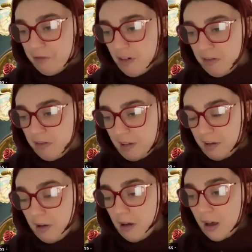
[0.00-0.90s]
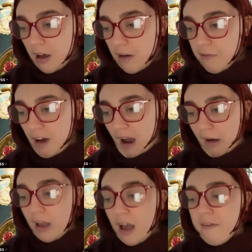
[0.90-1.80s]
Frog
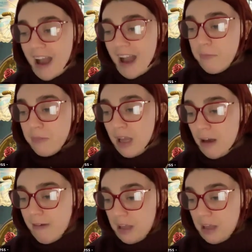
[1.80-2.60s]
framed her